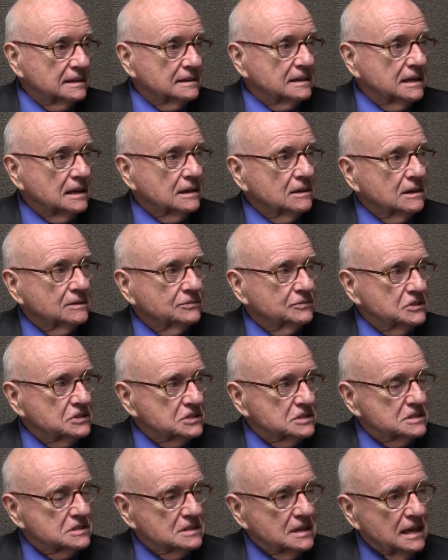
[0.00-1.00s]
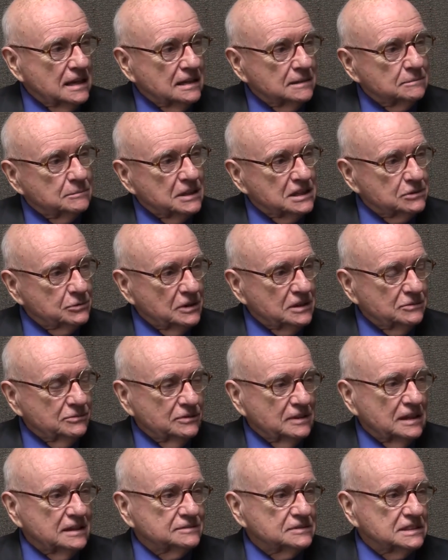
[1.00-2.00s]
The office had between
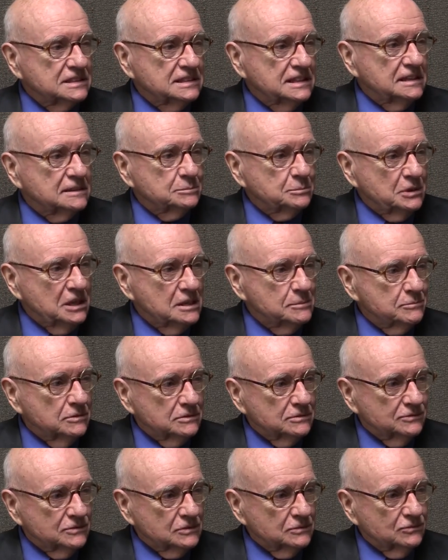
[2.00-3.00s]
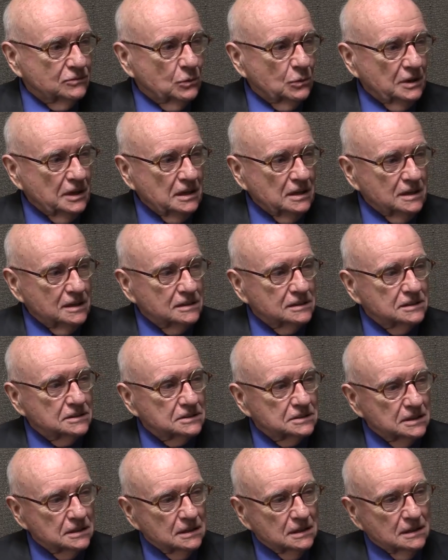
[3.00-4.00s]
5 and 10 people for 40
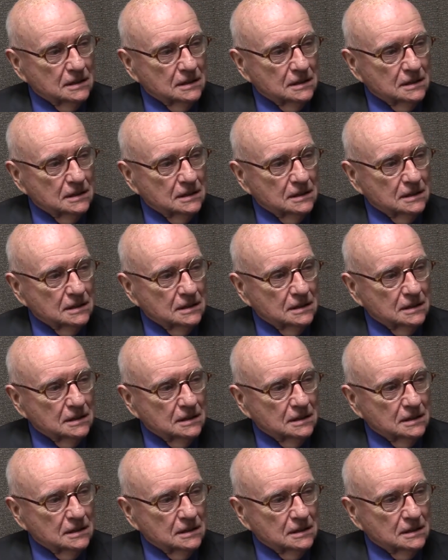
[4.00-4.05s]
years.